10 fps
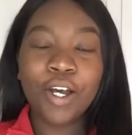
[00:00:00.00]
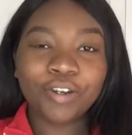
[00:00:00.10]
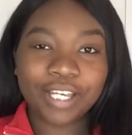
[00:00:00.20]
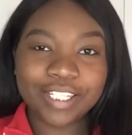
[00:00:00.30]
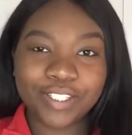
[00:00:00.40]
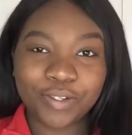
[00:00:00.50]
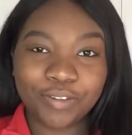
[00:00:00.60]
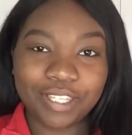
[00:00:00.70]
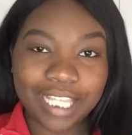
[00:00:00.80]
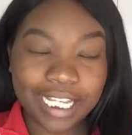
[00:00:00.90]
Okay, so
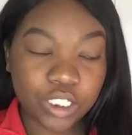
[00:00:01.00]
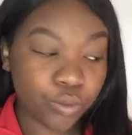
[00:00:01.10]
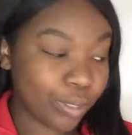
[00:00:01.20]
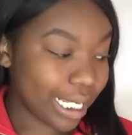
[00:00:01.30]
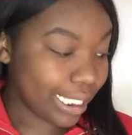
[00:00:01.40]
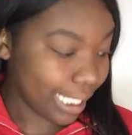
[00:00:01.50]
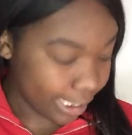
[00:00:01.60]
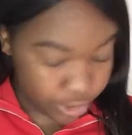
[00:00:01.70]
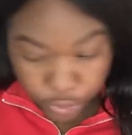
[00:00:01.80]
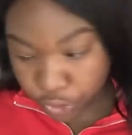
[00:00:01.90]
next, what I
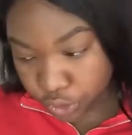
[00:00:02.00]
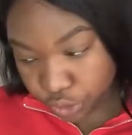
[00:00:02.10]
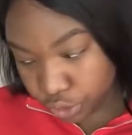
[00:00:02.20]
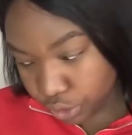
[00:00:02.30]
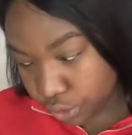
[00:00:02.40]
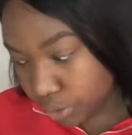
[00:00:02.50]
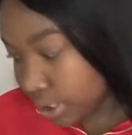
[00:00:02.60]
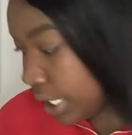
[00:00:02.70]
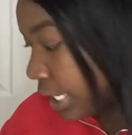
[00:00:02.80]
like to do,